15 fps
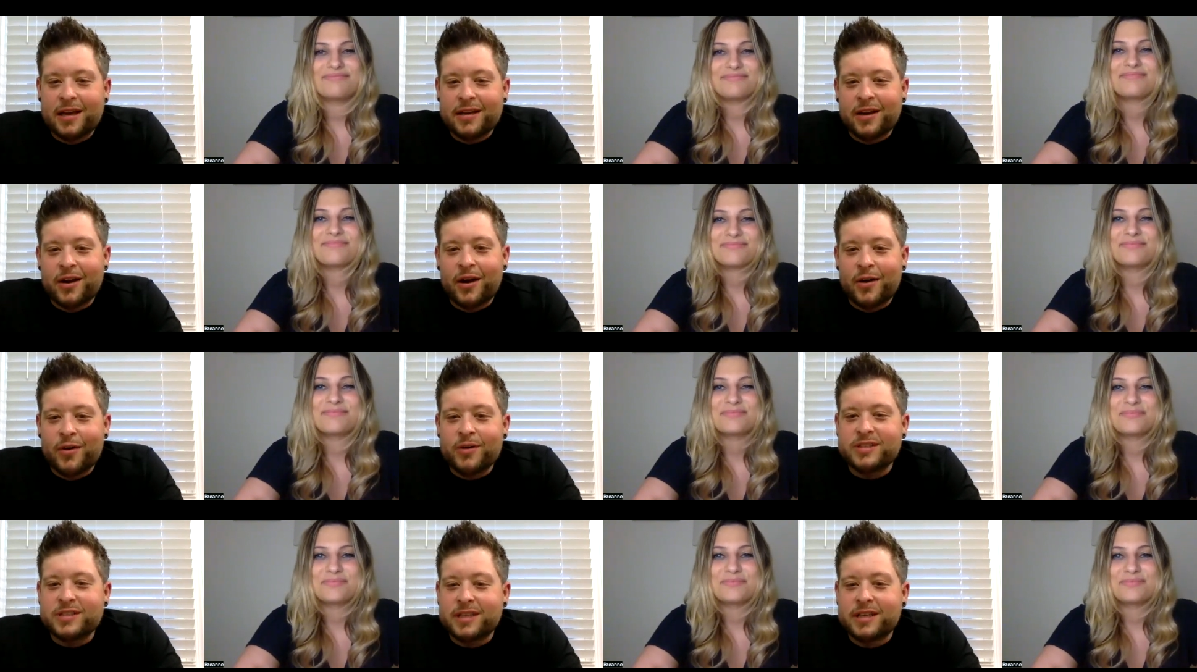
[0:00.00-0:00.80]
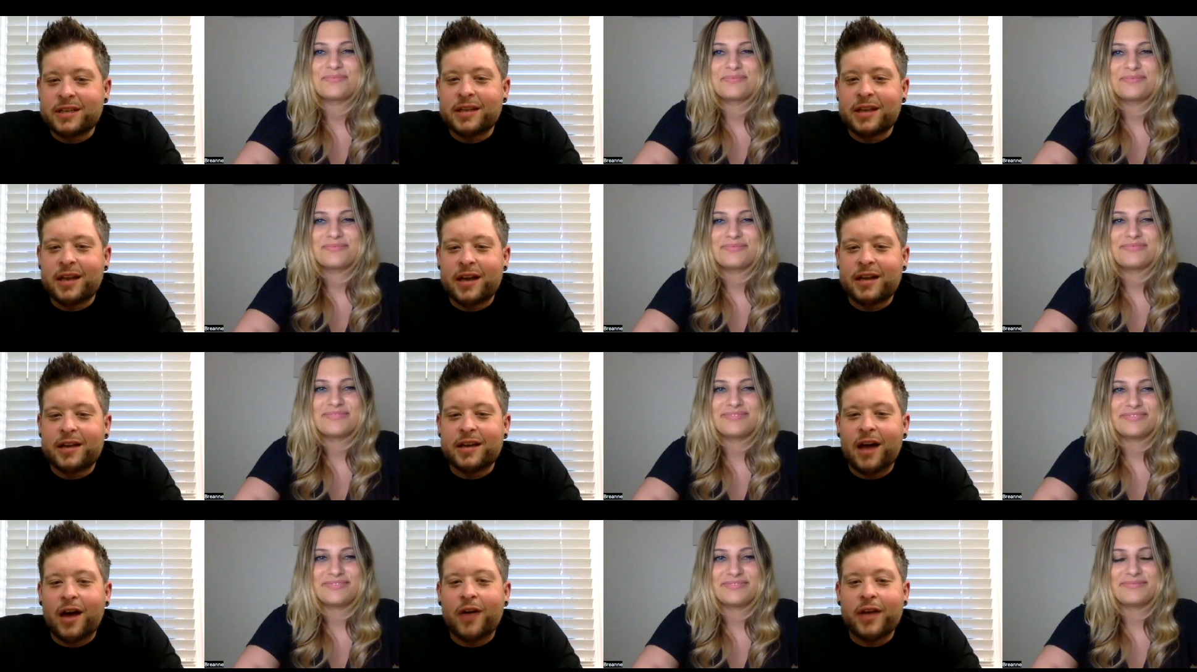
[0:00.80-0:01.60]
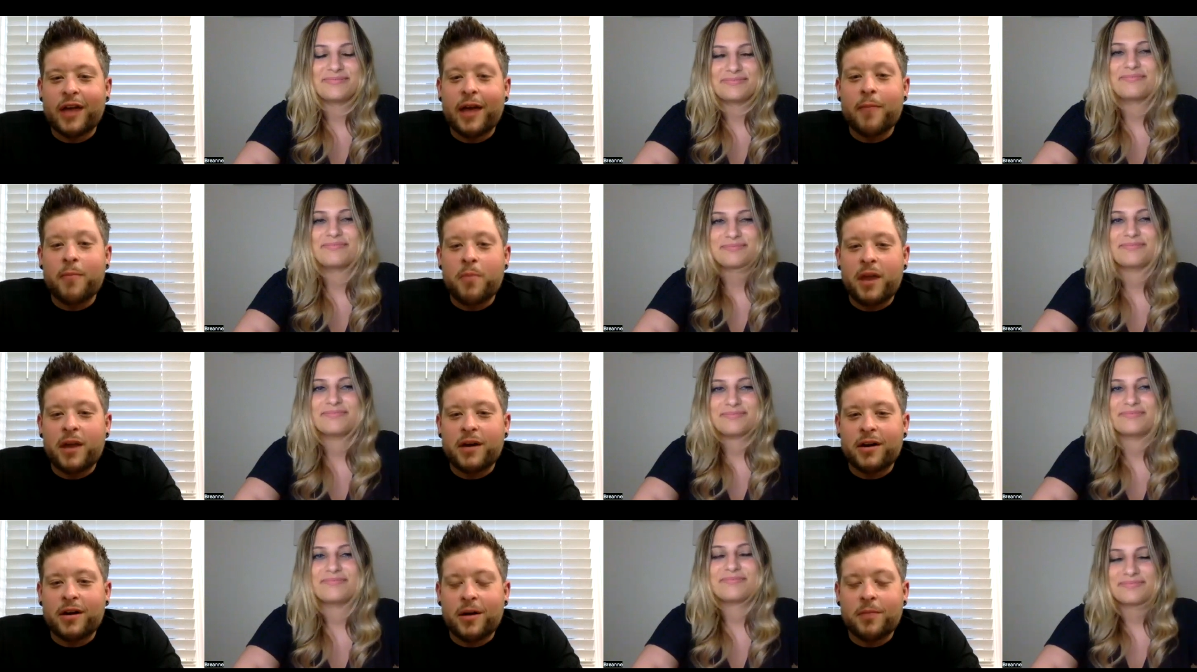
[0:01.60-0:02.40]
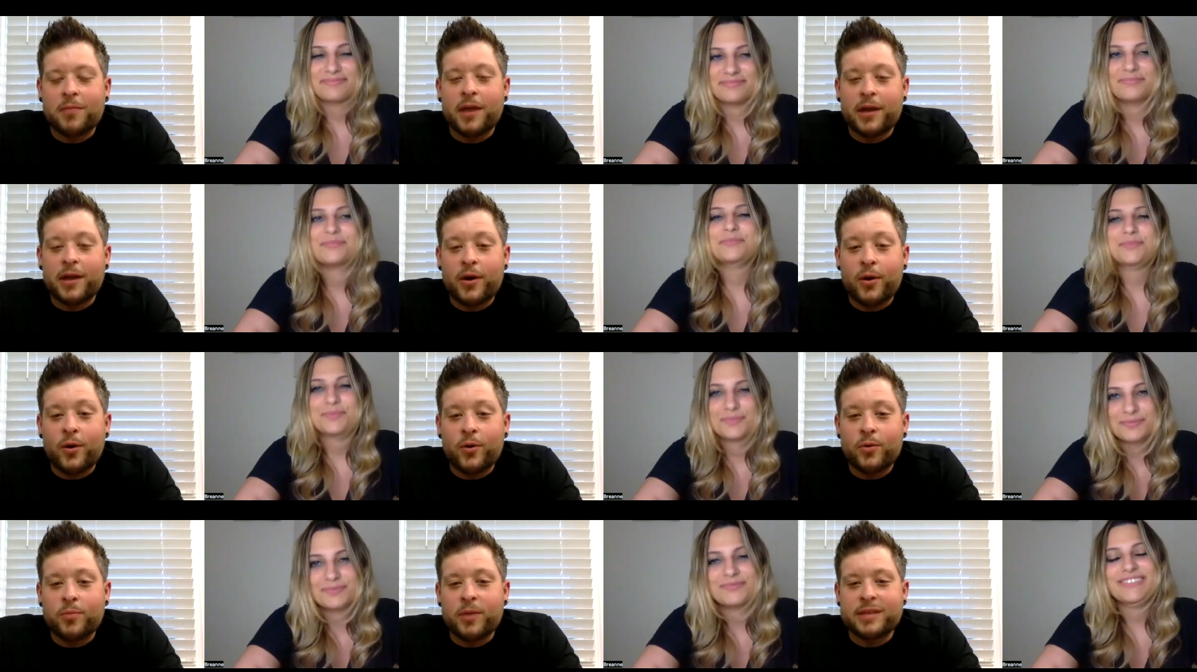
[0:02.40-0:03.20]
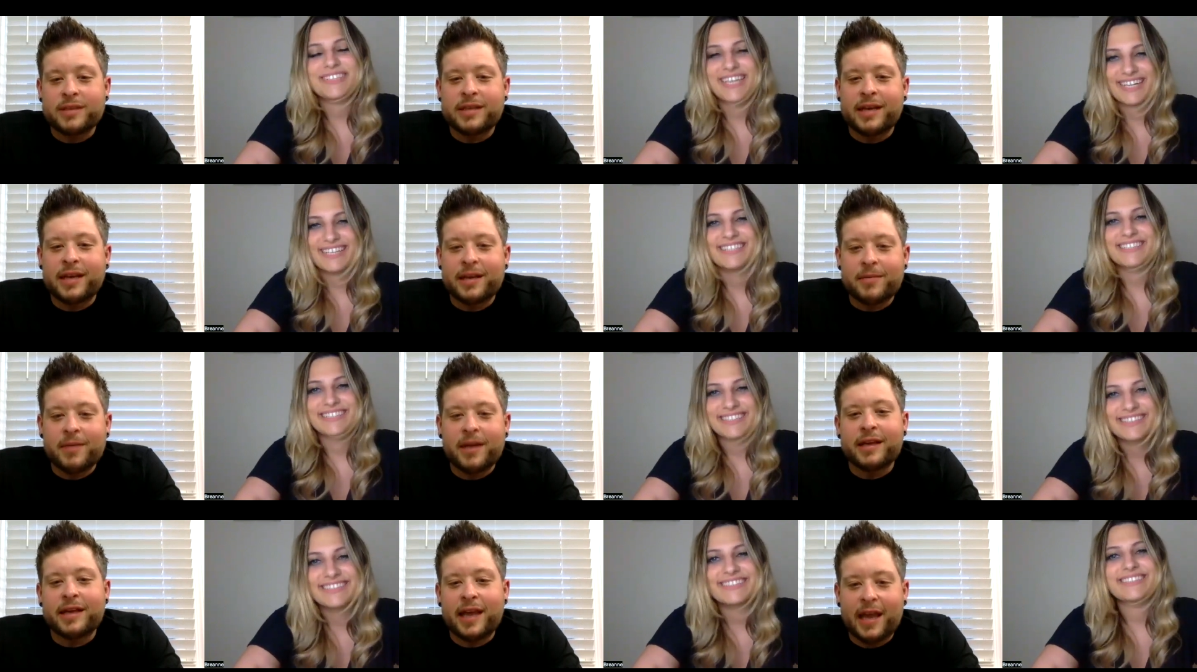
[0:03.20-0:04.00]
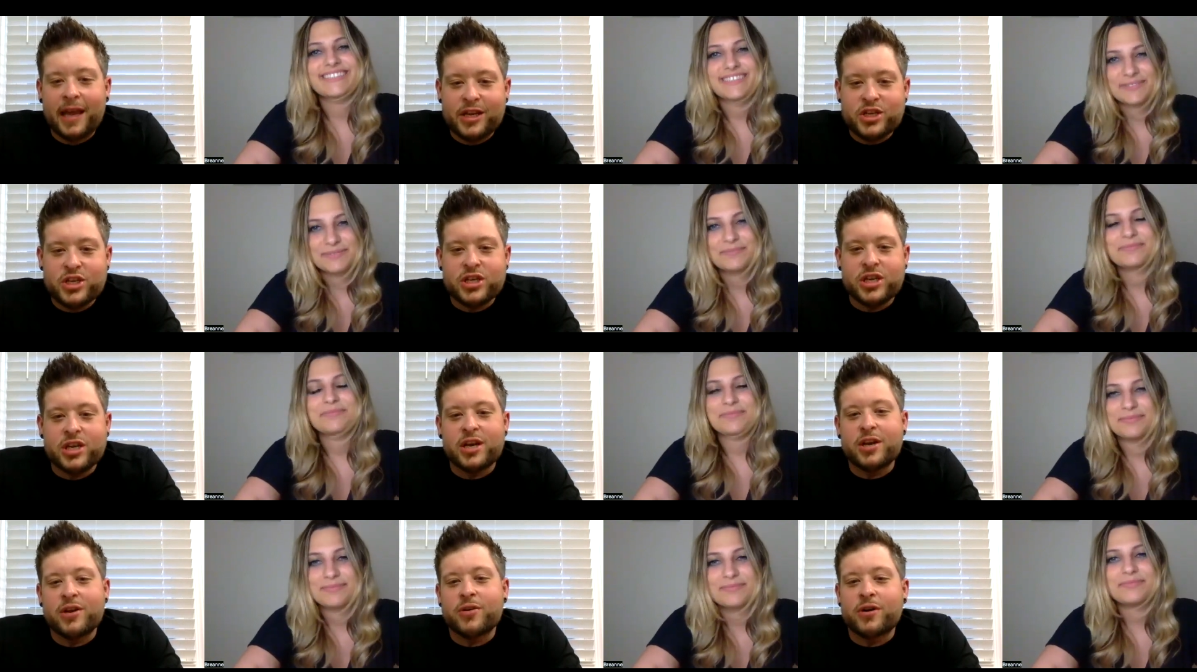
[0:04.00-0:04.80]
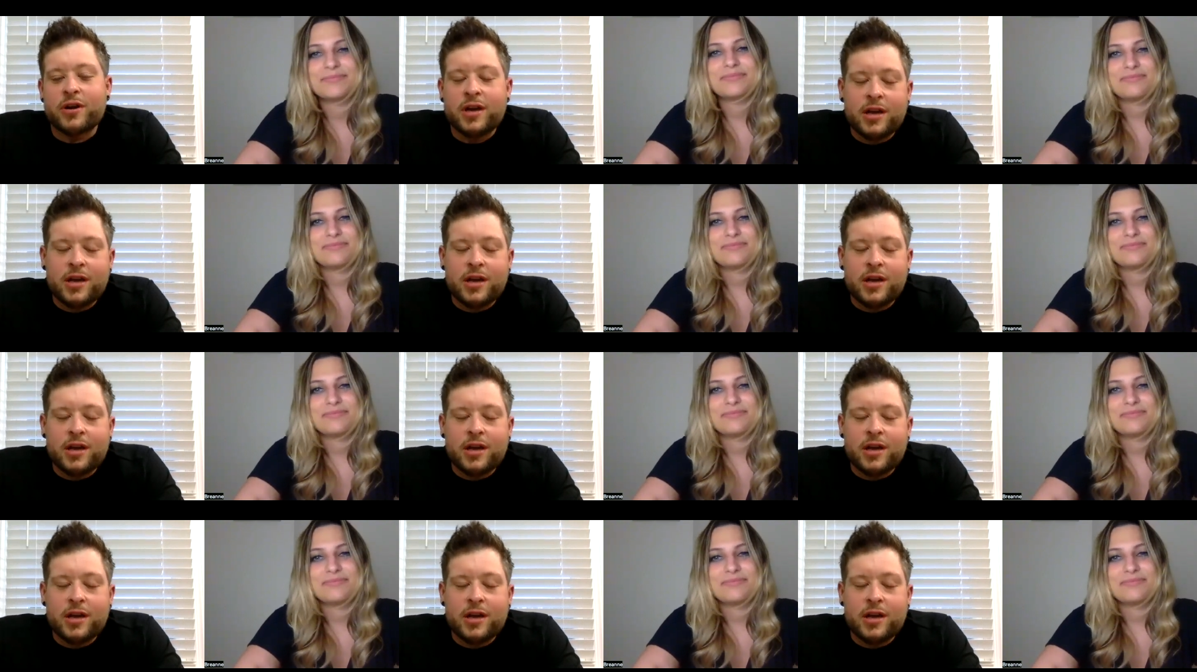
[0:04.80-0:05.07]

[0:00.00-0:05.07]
Speaker 1: You know, I always think that I'll get better on my own by taking medication or,